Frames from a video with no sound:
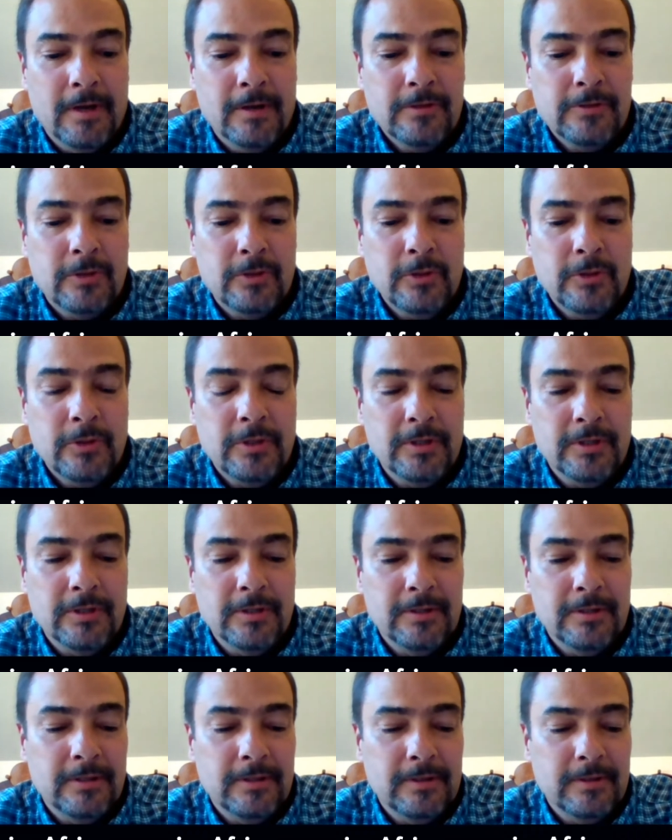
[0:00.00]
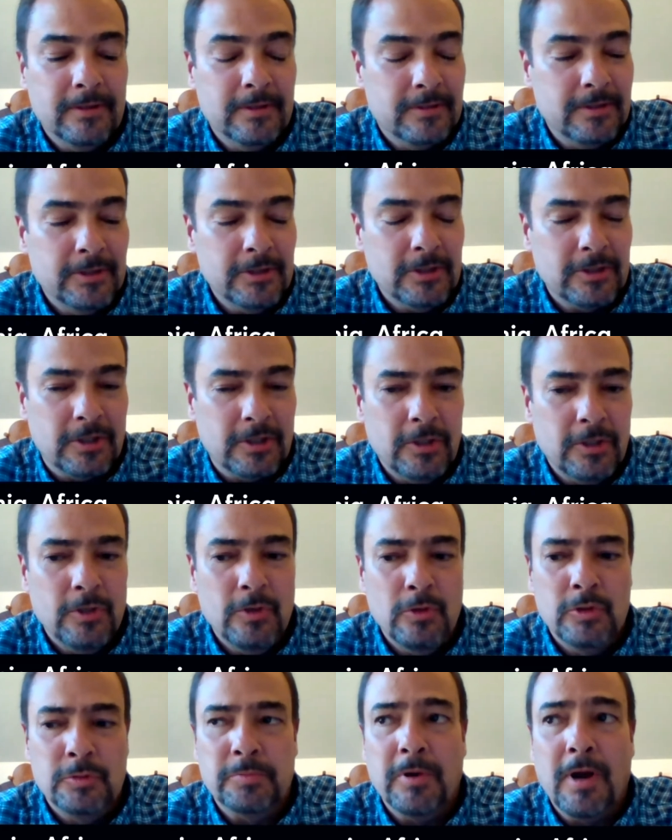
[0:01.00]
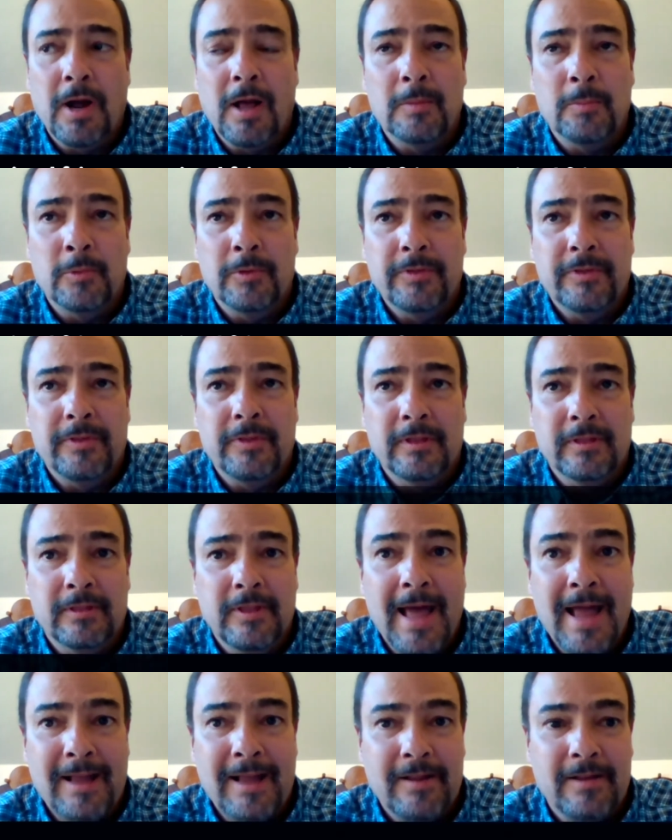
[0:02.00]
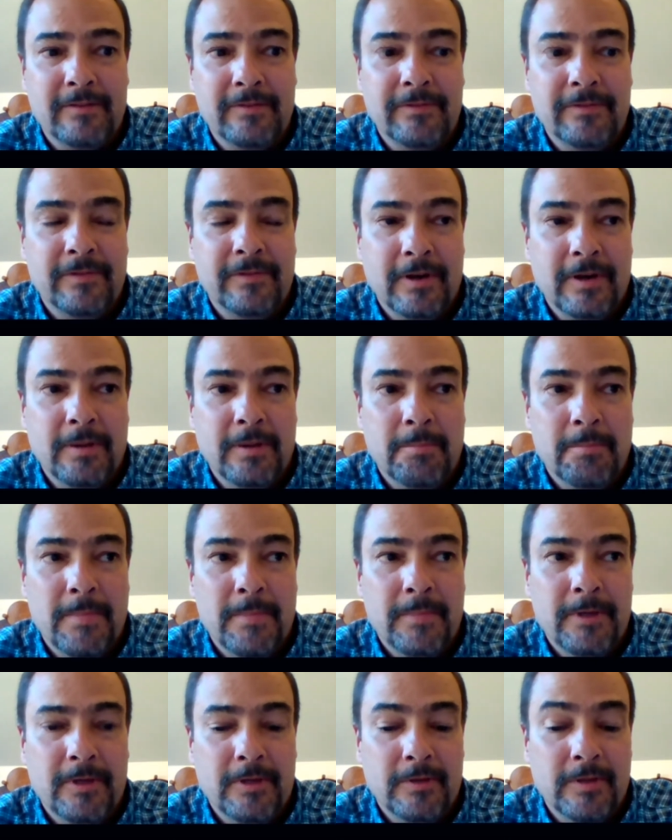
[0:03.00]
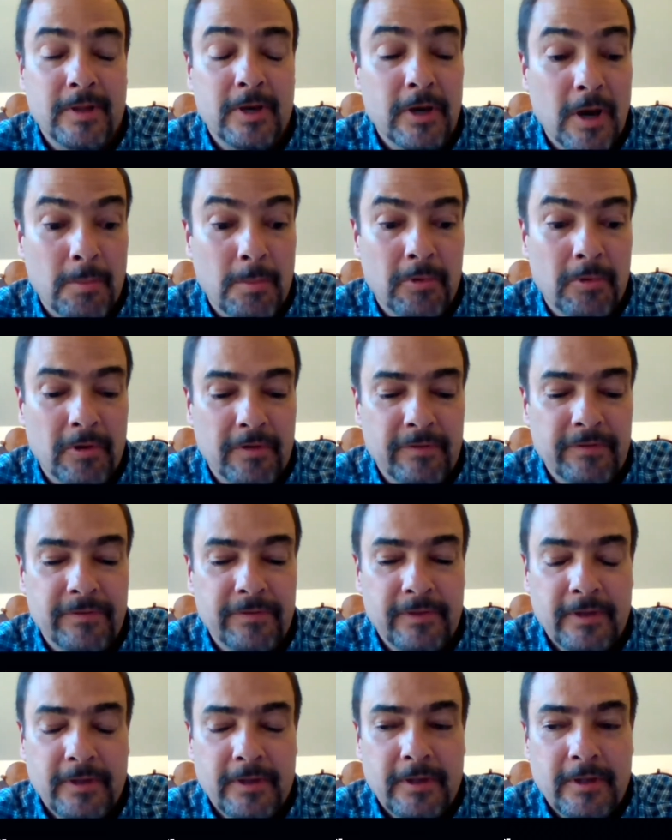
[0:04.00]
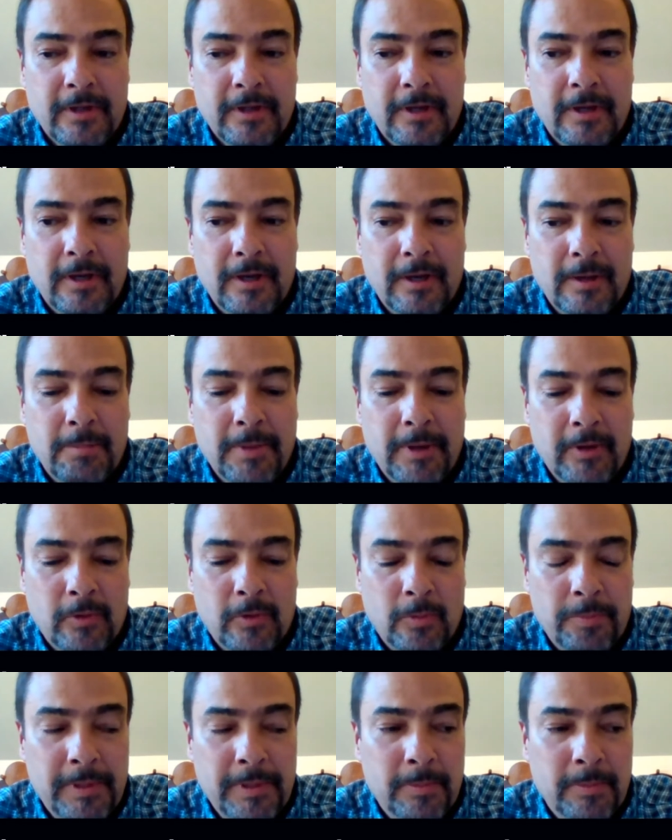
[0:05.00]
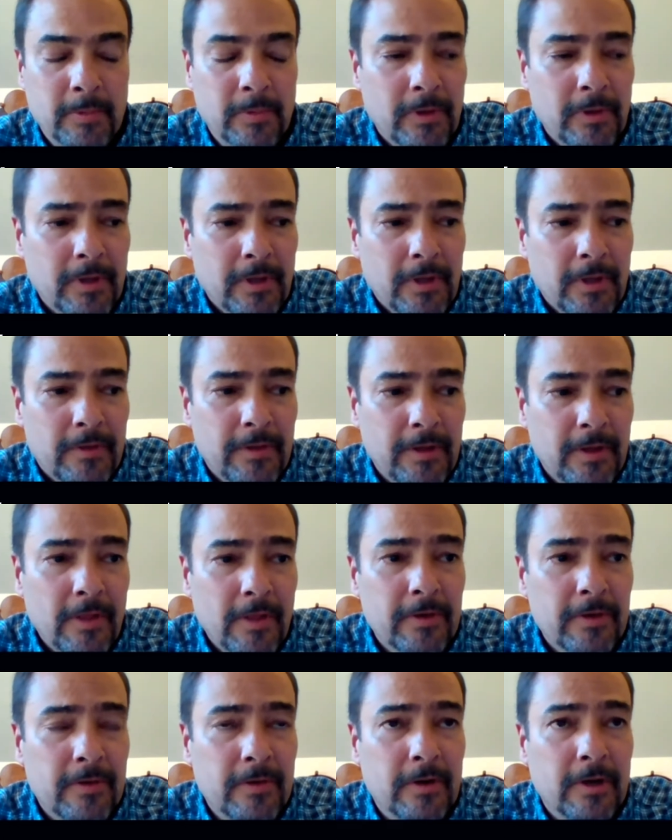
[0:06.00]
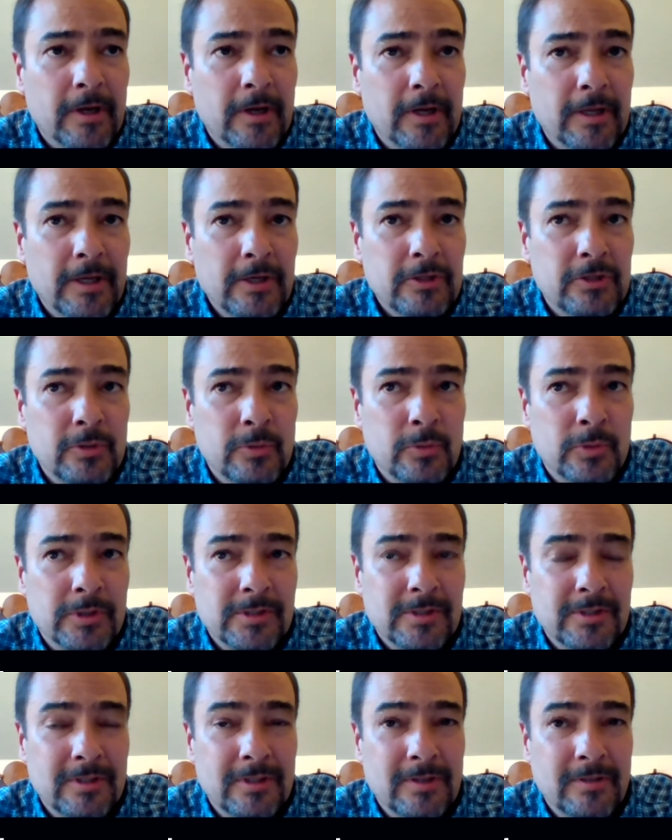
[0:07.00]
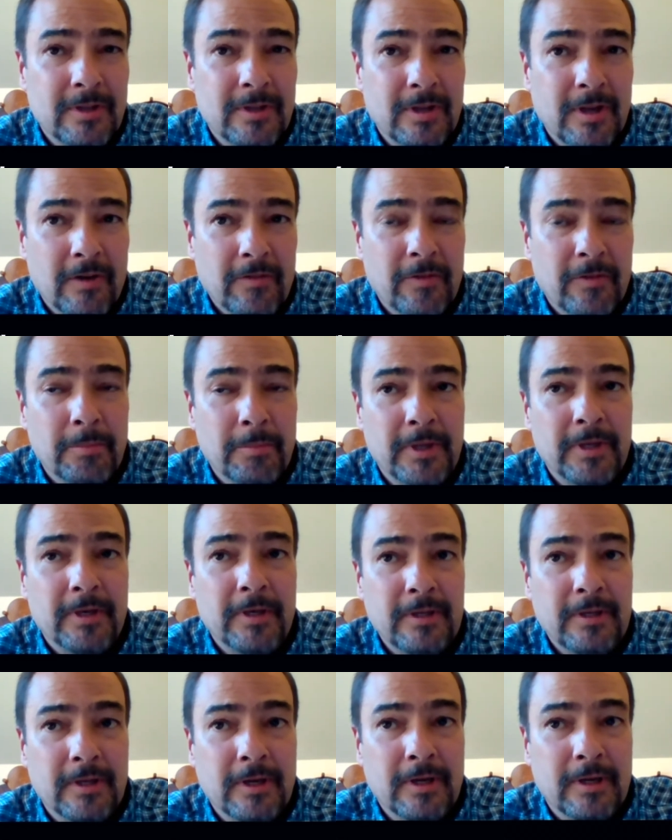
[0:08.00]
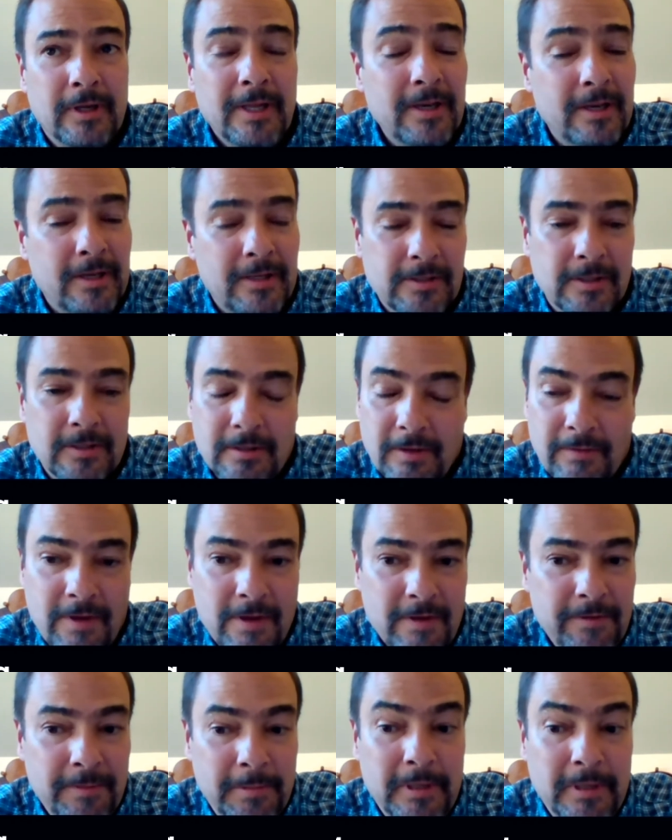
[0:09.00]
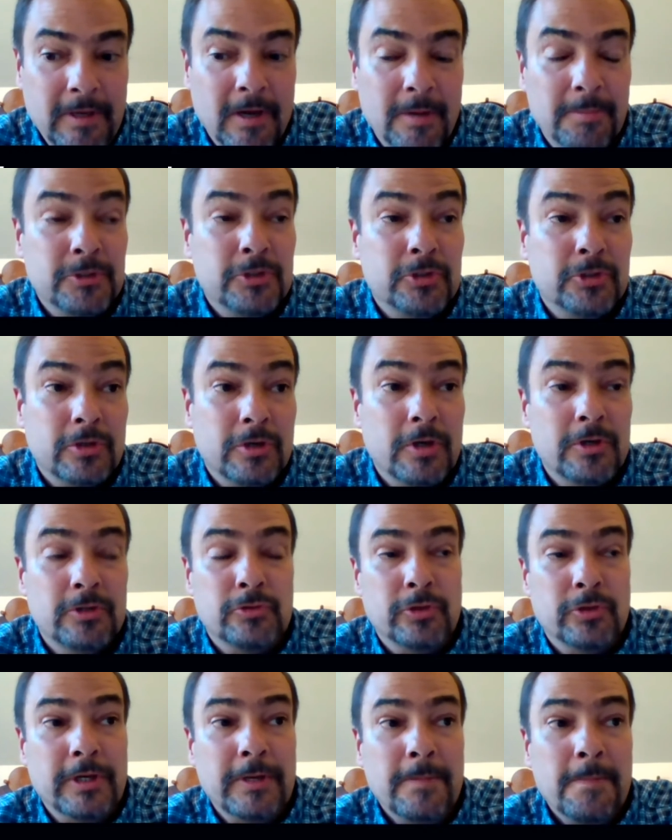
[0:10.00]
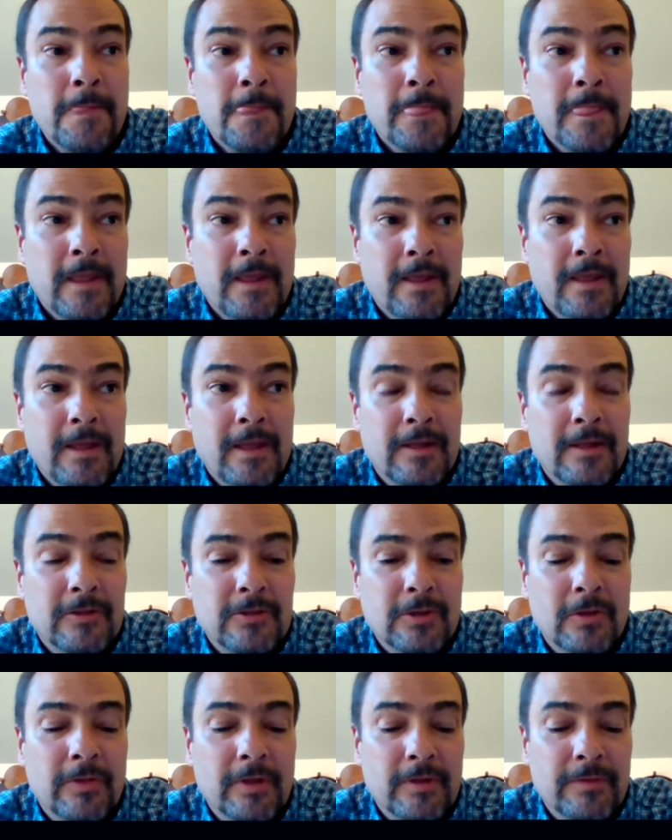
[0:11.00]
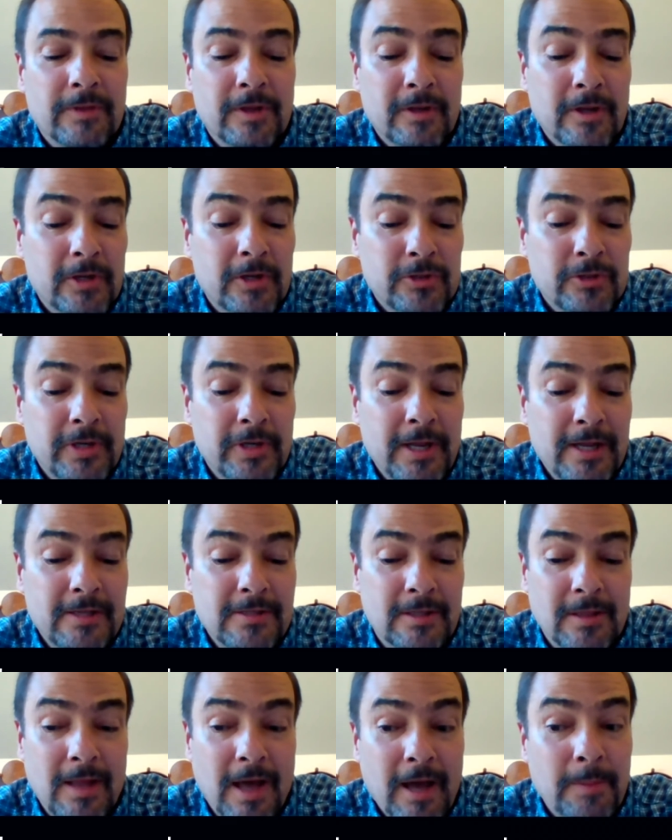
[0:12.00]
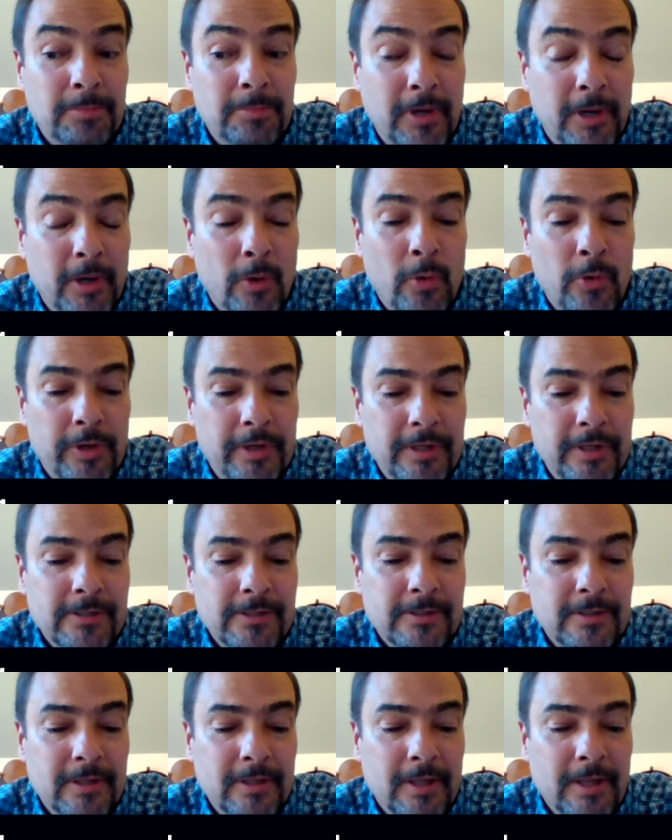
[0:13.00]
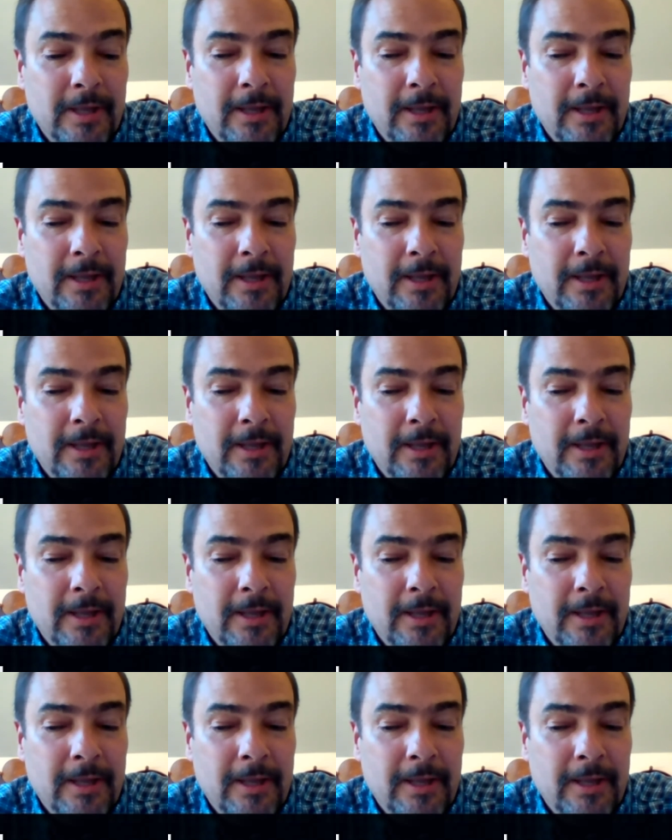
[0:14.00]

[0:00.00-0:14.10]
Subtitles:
So just a huge problem with the lack of, the number of medical people. The other issue is the government. It's a developing country, and so the country has a lot of priorities.